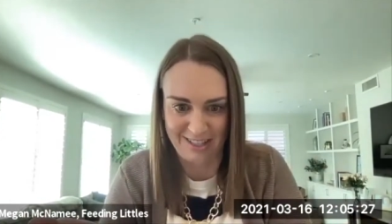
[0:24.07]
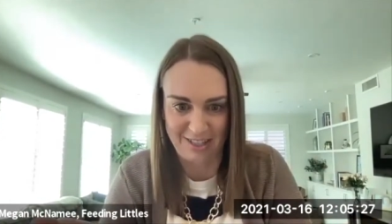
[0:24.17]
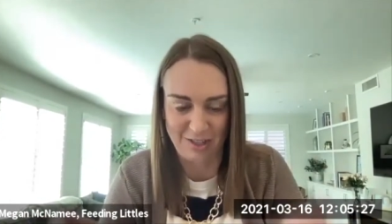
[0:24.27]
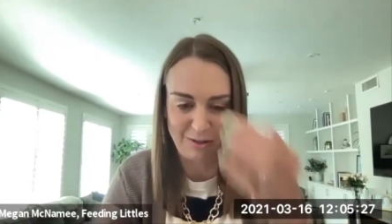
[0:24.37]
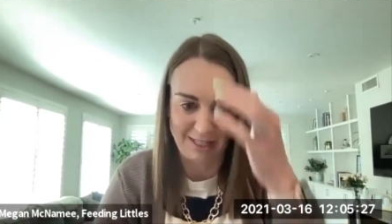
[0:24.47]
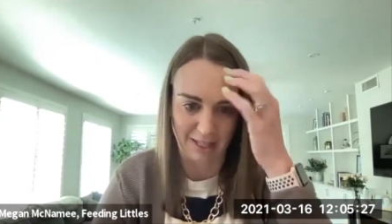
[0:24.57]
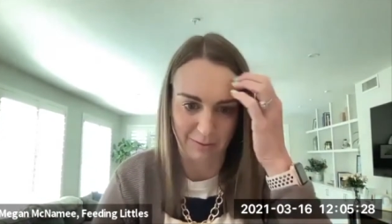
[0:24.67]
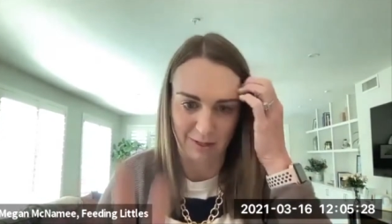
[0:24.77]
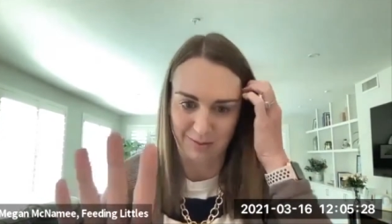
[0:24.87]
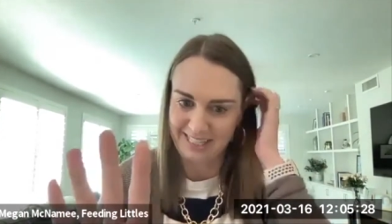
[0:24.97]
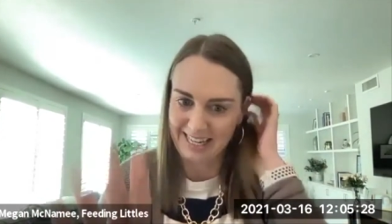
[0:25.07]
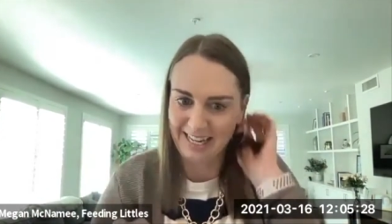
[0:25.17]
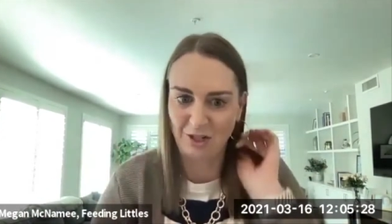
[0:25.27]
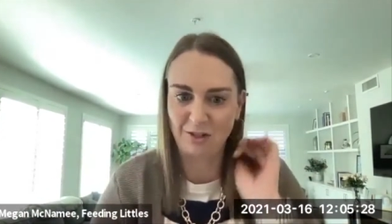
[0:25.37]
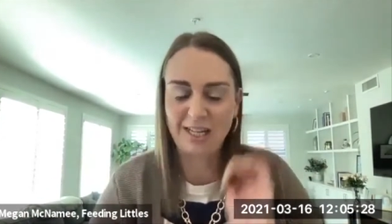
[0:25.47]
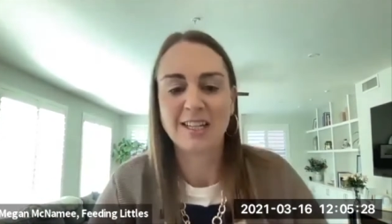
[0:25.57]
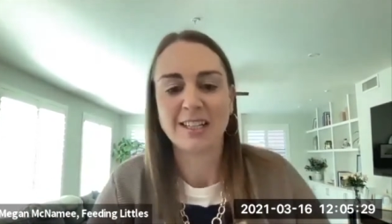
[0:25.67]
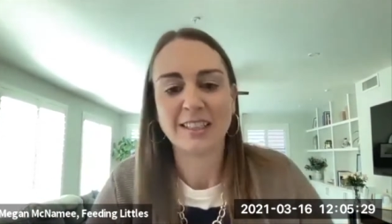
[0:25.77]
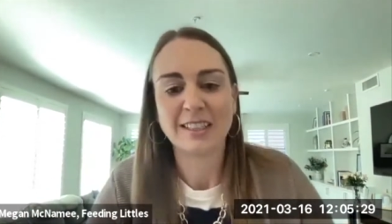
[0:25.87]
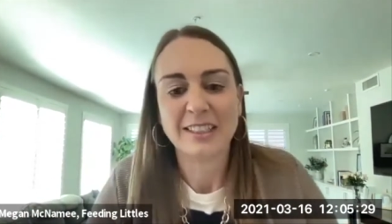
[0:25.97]
This is Judy Delaware. You want to say hi, Judy?
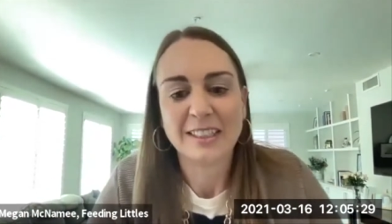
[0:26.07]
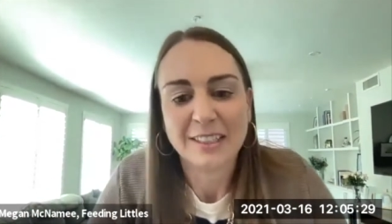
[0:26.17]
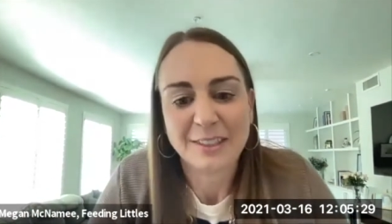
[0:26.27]
Hi,